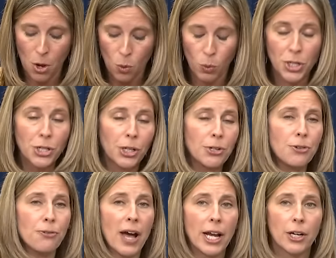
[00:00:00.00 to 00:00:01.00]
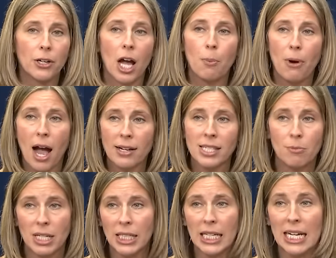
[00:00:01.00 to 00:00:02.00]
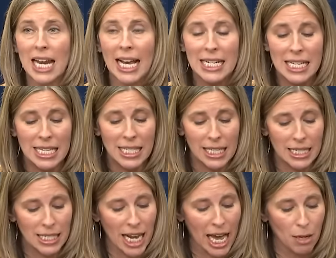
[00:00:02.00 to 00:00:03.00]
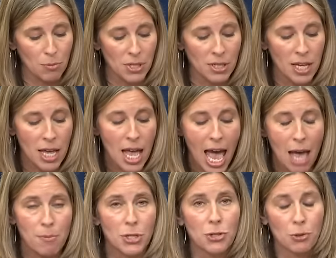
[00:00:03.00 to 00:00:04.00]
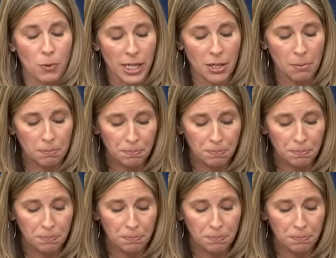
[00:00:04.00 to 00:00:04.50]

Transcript: returned fire approximately ninety-six times at Mister Reed,